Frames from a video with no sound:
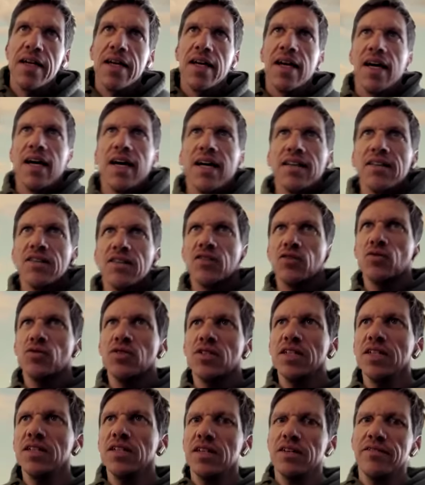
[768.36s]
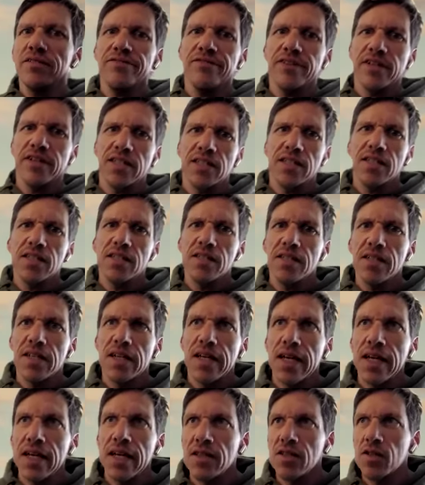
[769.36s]
and you see differences
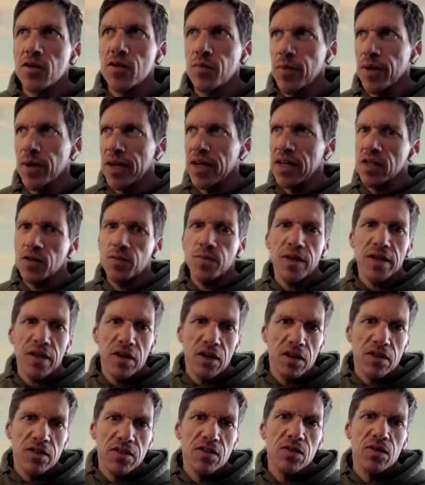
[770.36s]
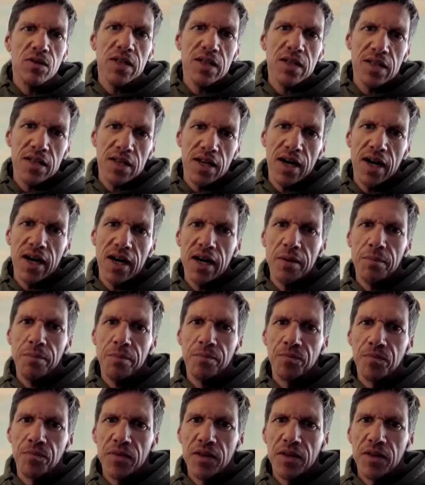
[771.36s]
in space, but also in time.